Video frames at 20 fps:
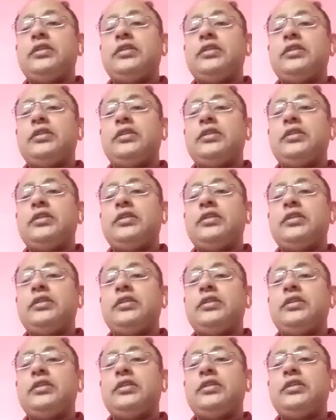
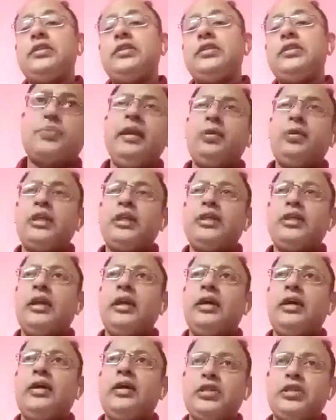spreading in South
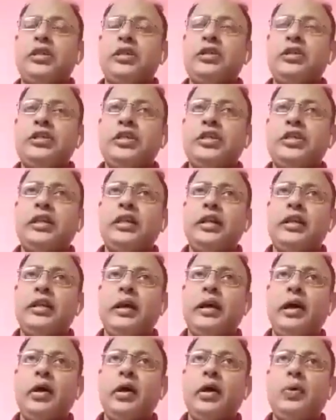Asian
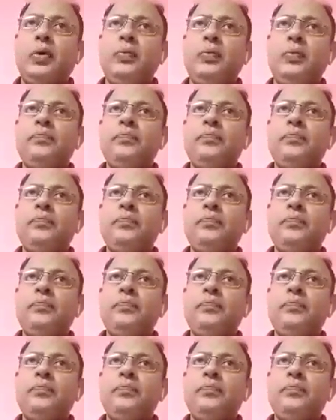region, and